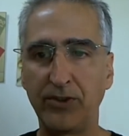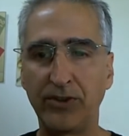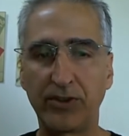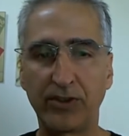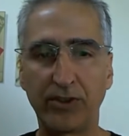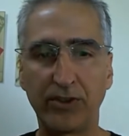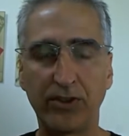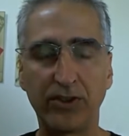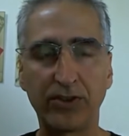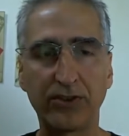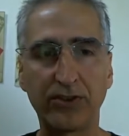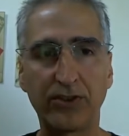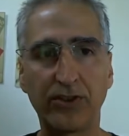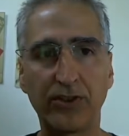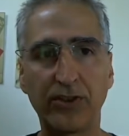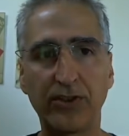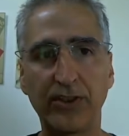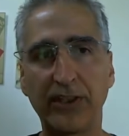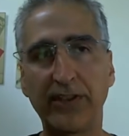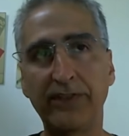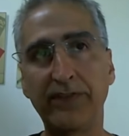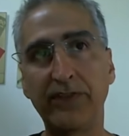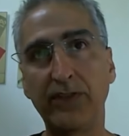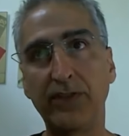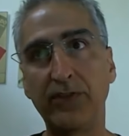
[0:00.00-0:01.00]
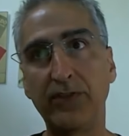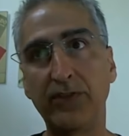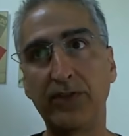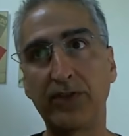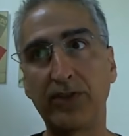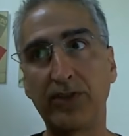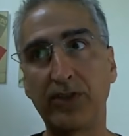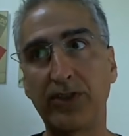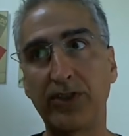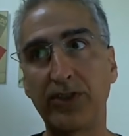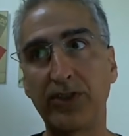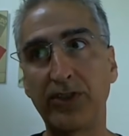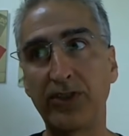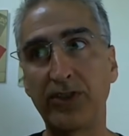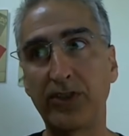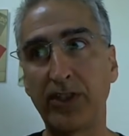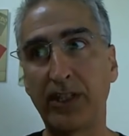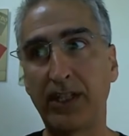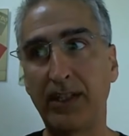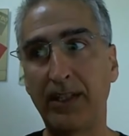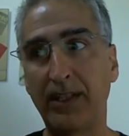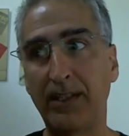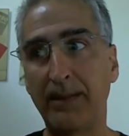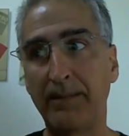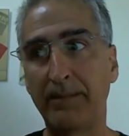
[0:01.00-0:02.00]
can also, if you search,
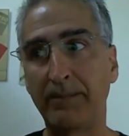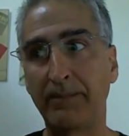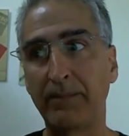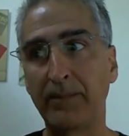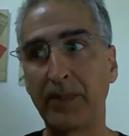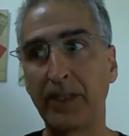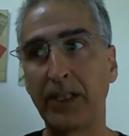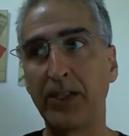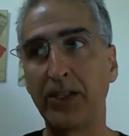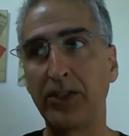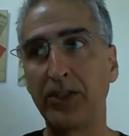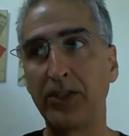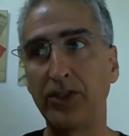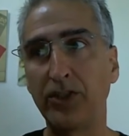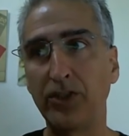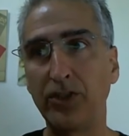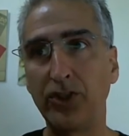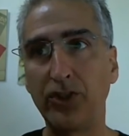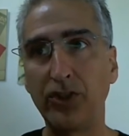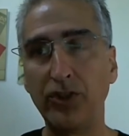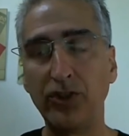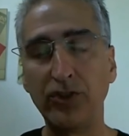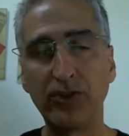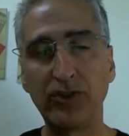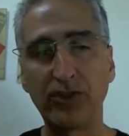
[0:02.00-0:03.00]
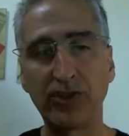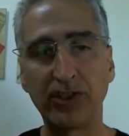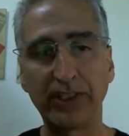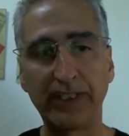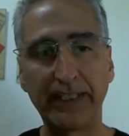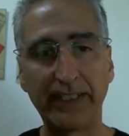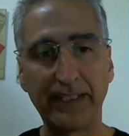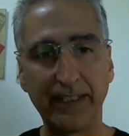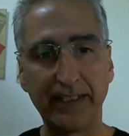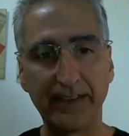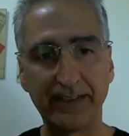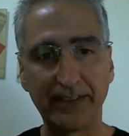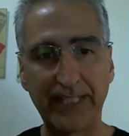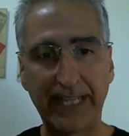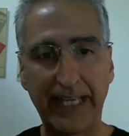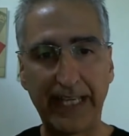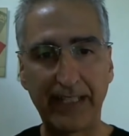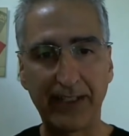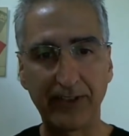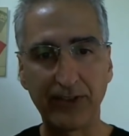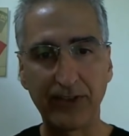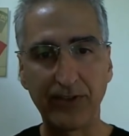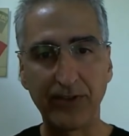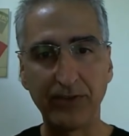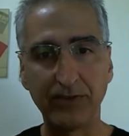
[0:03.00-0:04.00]
usually they'll
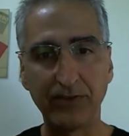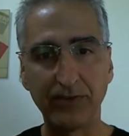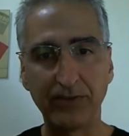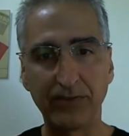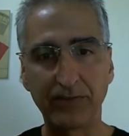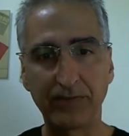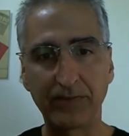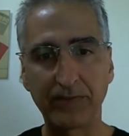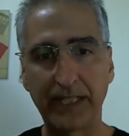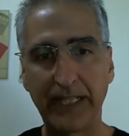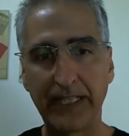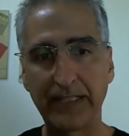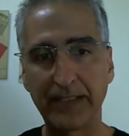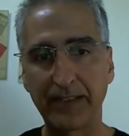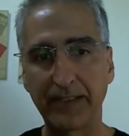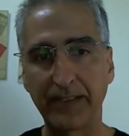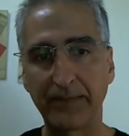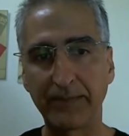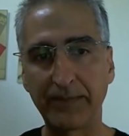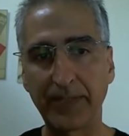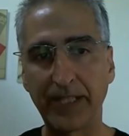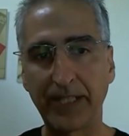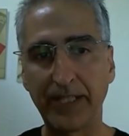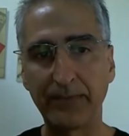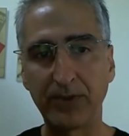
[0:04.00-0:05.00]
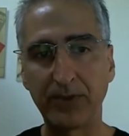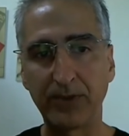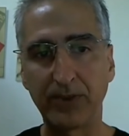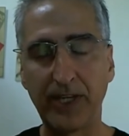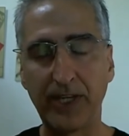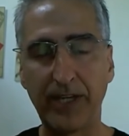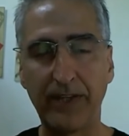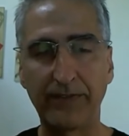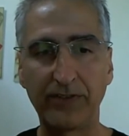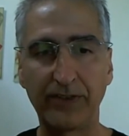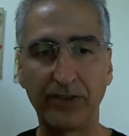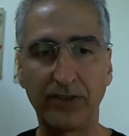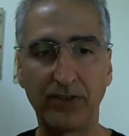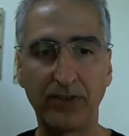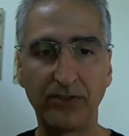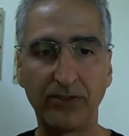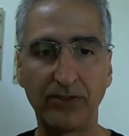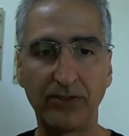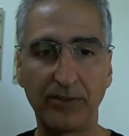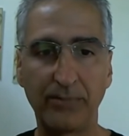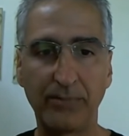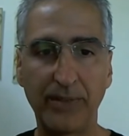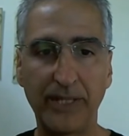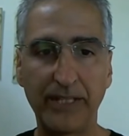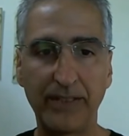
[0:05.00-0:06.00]
tell you, and sometimes you'll have to go to
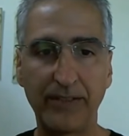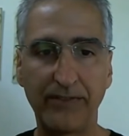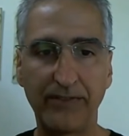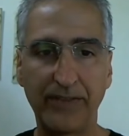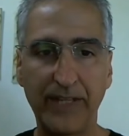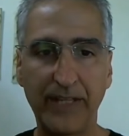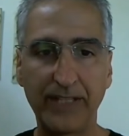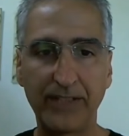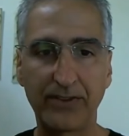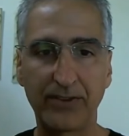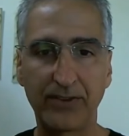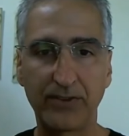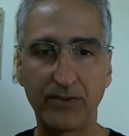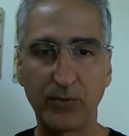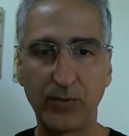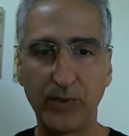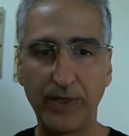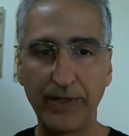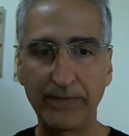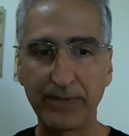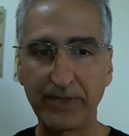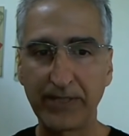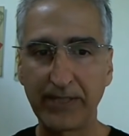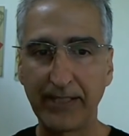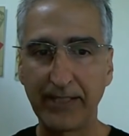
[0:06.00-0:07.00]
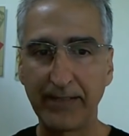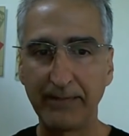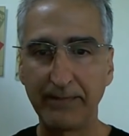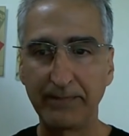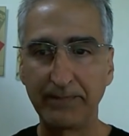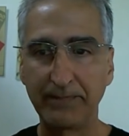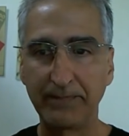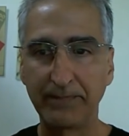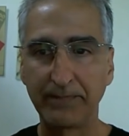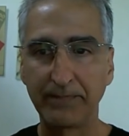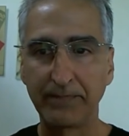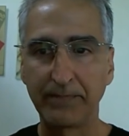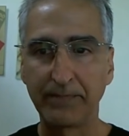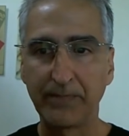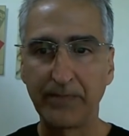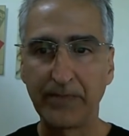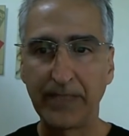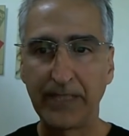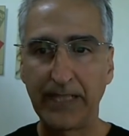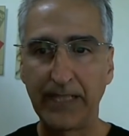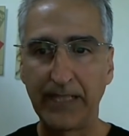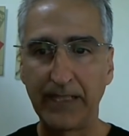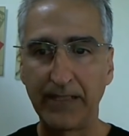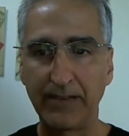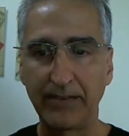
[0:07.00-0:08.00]
the manufacturer website
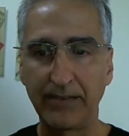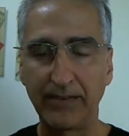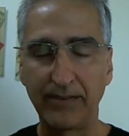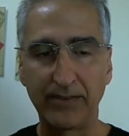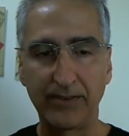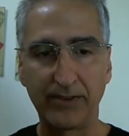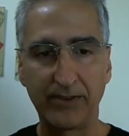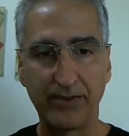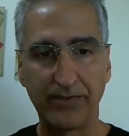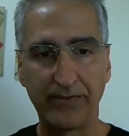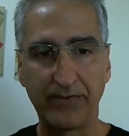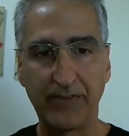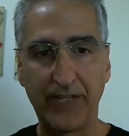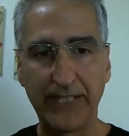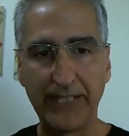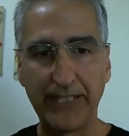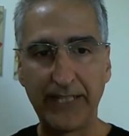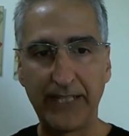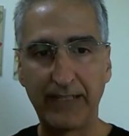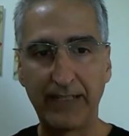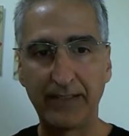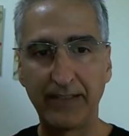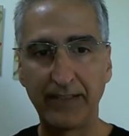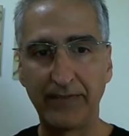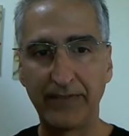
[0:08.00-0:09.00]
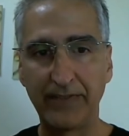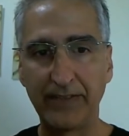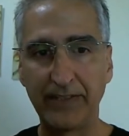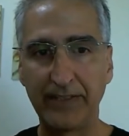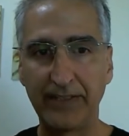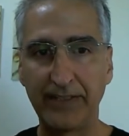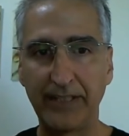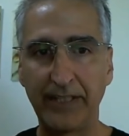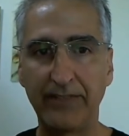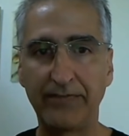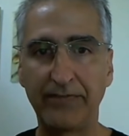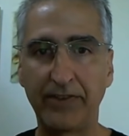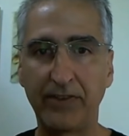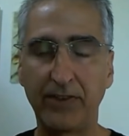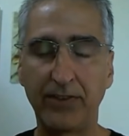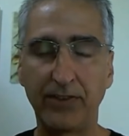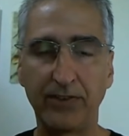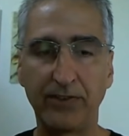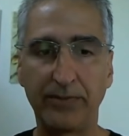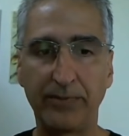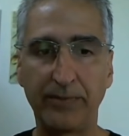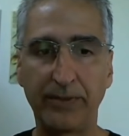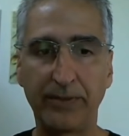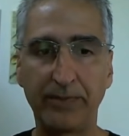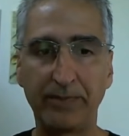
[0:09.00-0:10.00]
and to find out if it's safe on
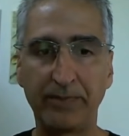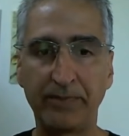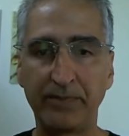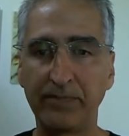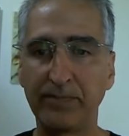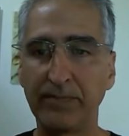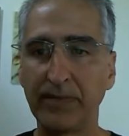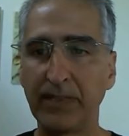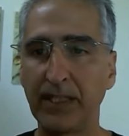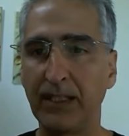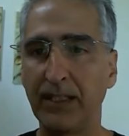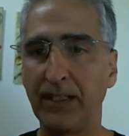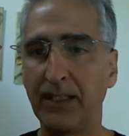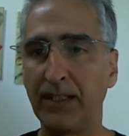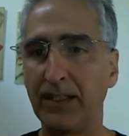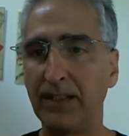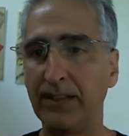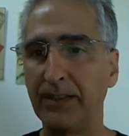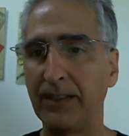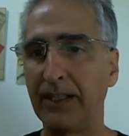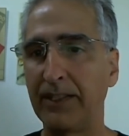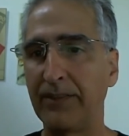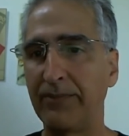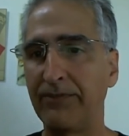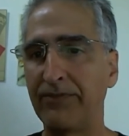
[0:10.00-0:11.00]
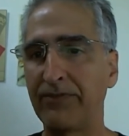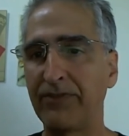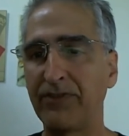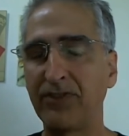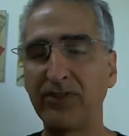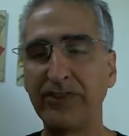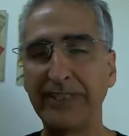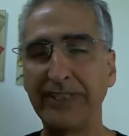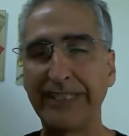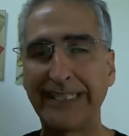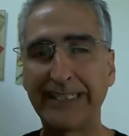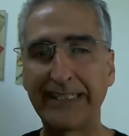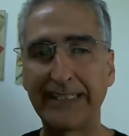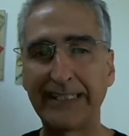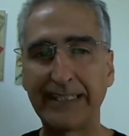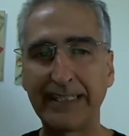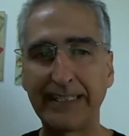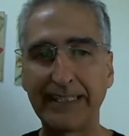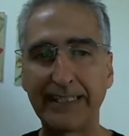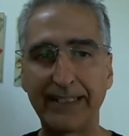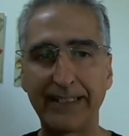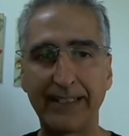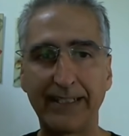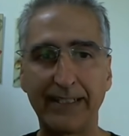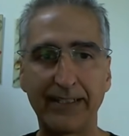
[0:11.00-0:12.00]
aluminum. Like for
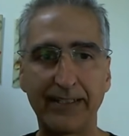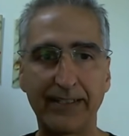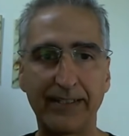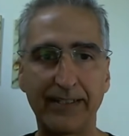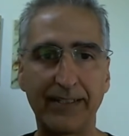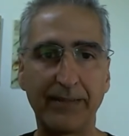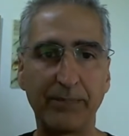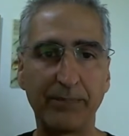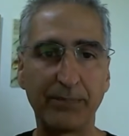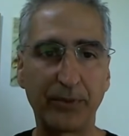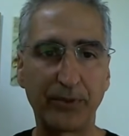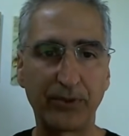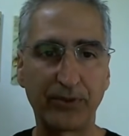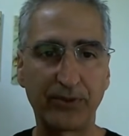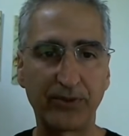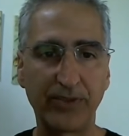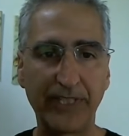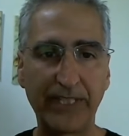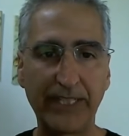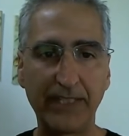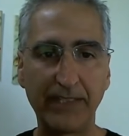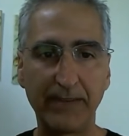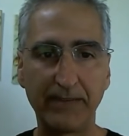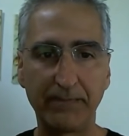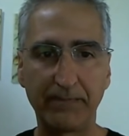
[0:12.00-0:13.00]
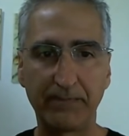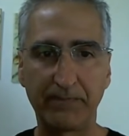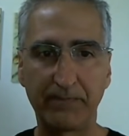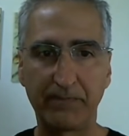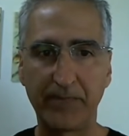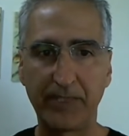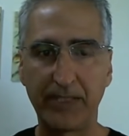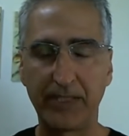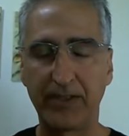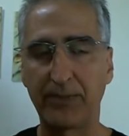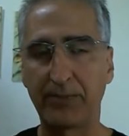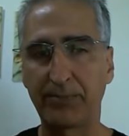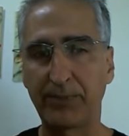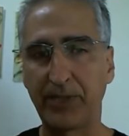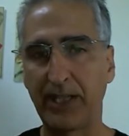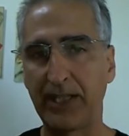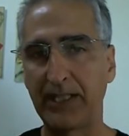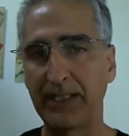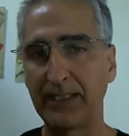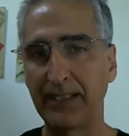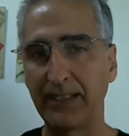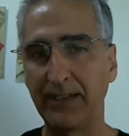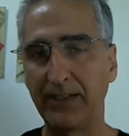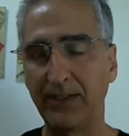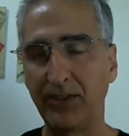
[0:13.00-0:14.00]
instance, Simple Green is a
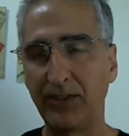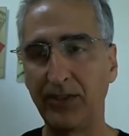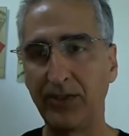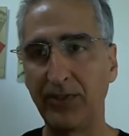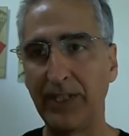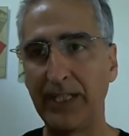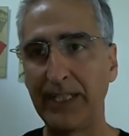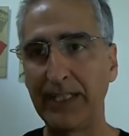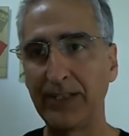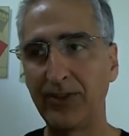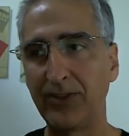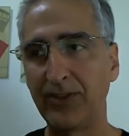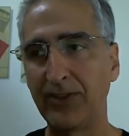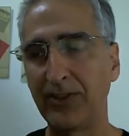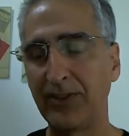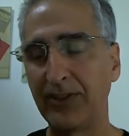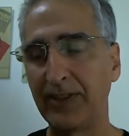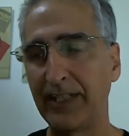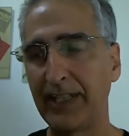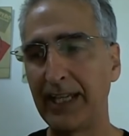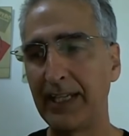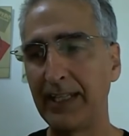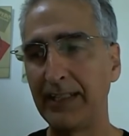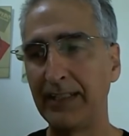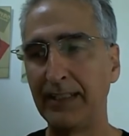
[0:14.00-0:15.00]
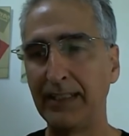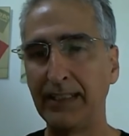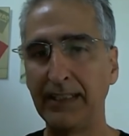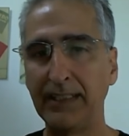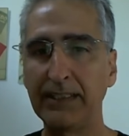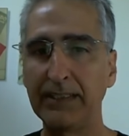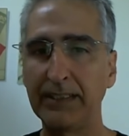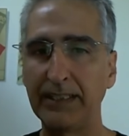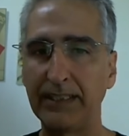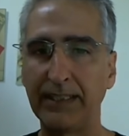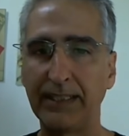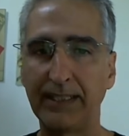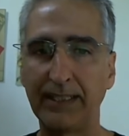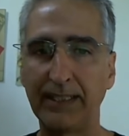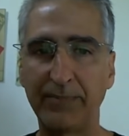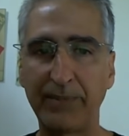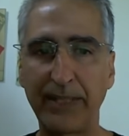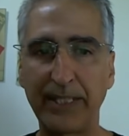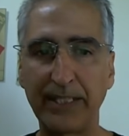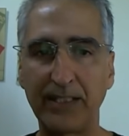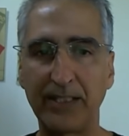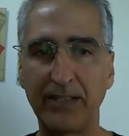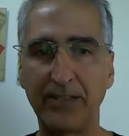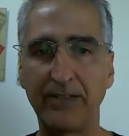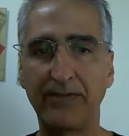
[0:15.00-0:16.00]
product in the US you can get. It's
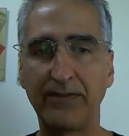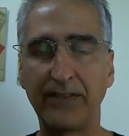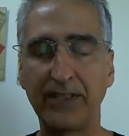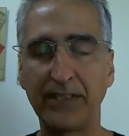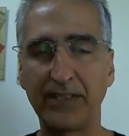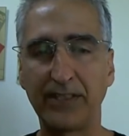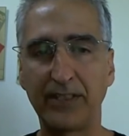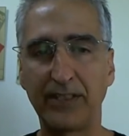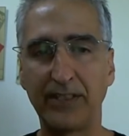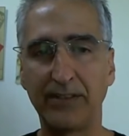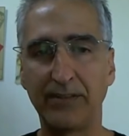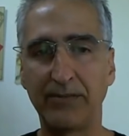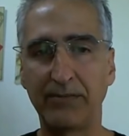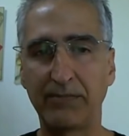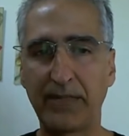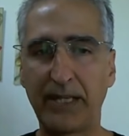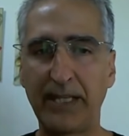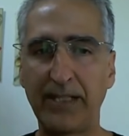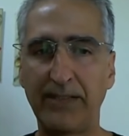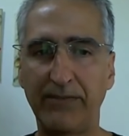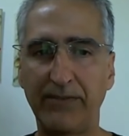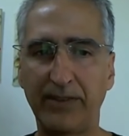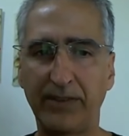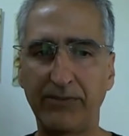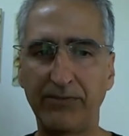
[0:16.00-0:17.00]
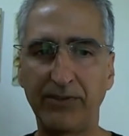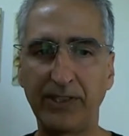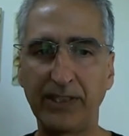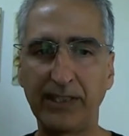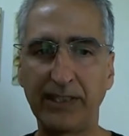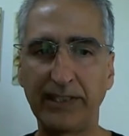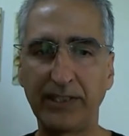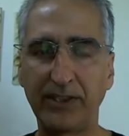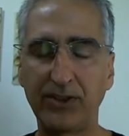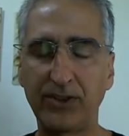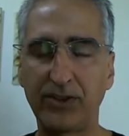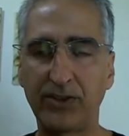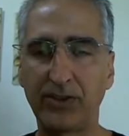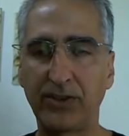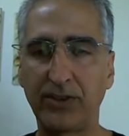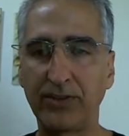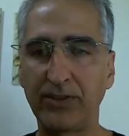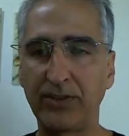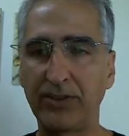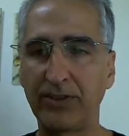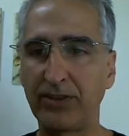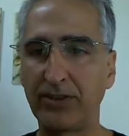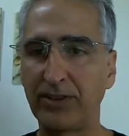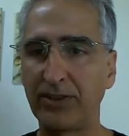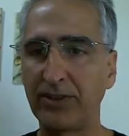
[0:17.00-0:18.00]
inexpensive and it's a kind of a really strong
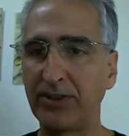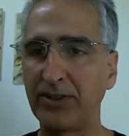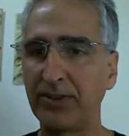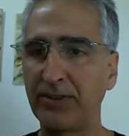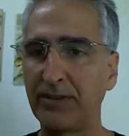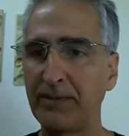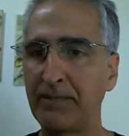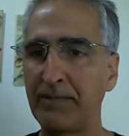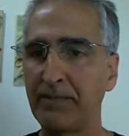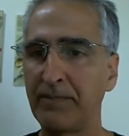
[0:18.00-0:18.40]
detergent.